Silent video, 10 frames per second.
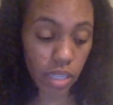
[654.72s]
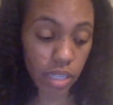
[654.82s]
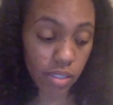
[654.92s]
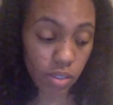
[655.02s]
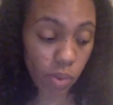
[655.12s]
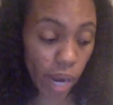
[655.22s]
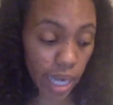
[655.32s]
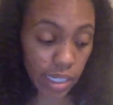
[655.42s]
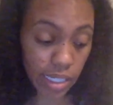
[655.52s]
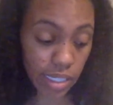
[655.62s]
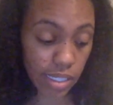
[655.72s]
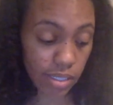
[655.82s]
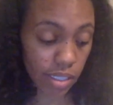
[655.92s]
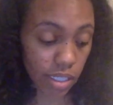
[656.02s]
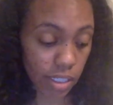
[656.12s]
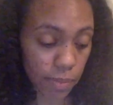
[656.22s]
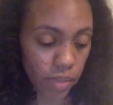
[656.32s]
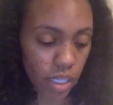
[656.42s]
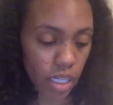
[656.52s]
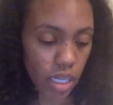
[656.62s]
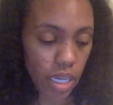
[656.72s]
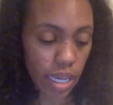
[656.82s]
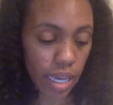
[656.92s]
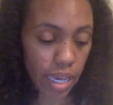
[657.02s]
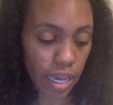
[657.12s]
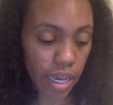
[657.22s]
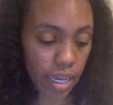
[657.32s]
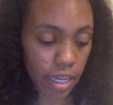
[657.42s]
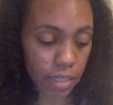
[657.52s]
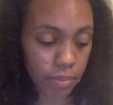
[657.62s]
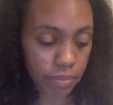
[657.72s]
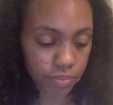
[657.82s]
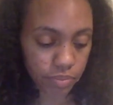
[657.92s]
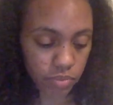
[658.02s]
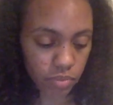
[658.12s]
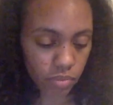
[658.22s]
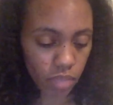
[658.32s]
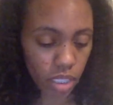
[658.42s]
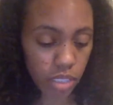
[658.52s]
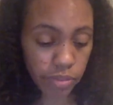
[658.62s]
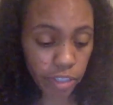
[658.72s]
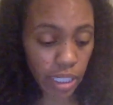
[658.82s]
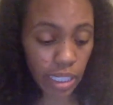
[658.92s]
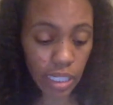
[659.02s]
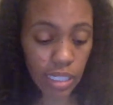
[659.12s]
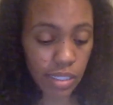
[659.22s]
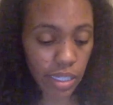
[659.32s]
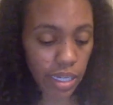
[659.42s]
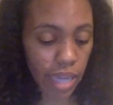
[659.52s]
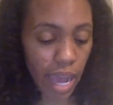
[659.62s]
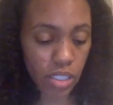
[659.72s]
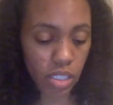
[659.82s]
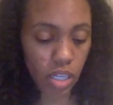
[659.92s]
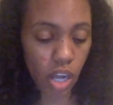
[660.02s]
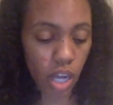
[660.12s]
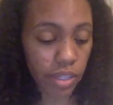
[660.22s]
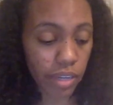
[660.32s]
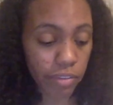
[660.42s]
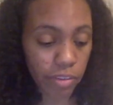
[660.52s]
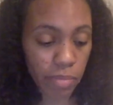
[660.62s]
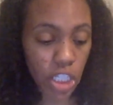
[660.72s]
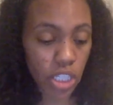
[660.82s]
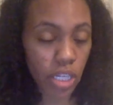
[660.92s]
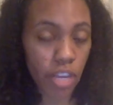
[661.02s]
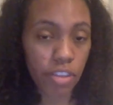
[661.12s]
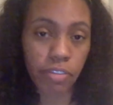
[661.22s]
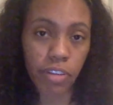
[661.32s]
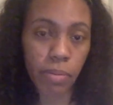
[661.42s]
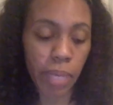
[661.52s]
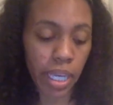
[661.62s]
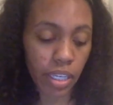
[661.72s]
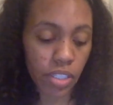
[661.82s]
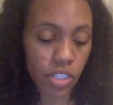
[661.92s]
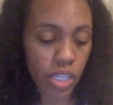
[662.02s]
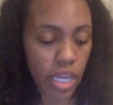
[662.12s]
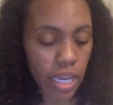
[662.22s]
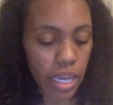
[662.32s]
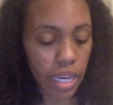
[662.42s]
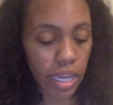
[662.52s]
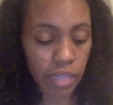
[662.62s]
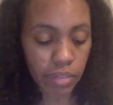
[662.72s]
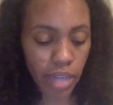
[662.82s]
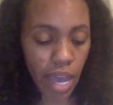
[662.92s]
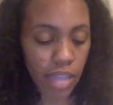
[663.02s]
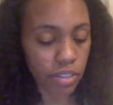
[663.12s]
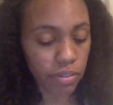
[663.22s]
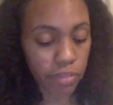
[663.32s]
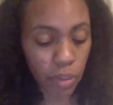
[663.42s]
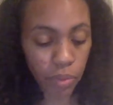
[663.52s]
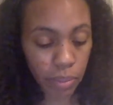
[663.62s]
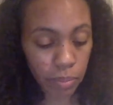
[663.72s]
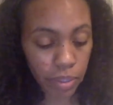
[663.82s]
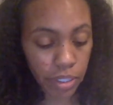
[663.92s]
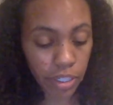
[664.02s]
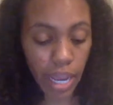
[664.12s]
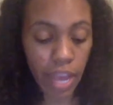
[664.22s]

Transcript: quite easy, and it's fairly easy, and it has all the information on their front page. It even has their phone number and